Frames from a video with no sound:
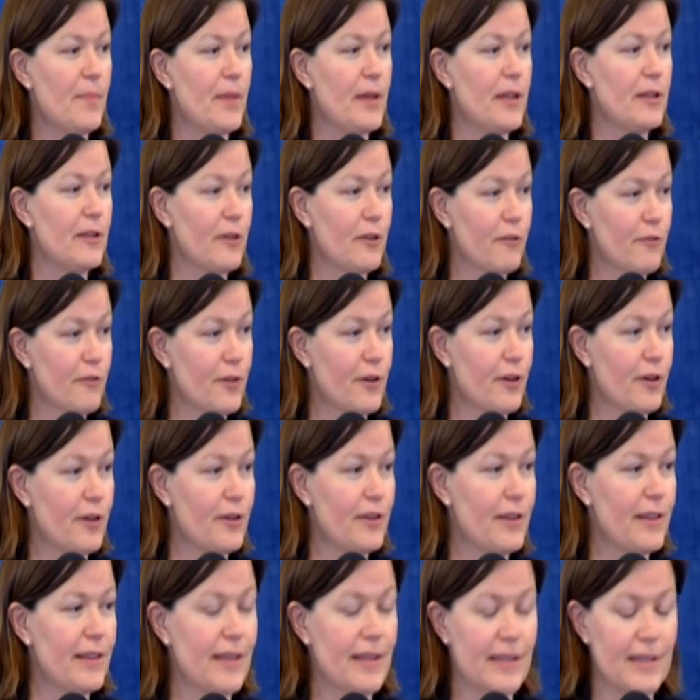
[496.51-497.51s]
but look for
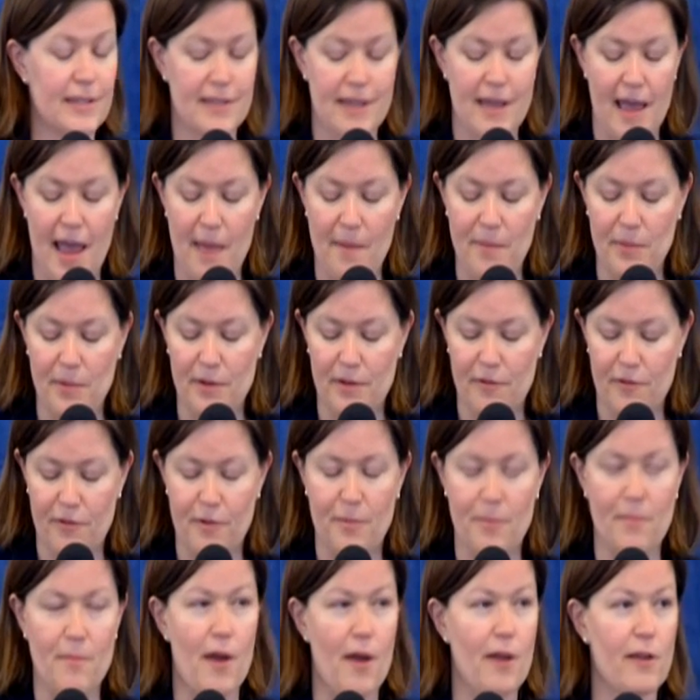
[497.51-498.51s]
good things to happen
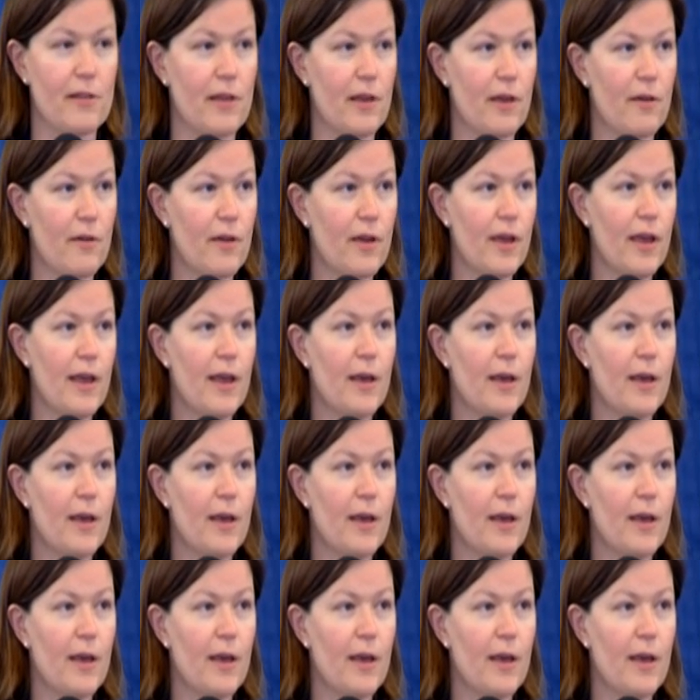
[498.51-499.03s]
from Marlowe.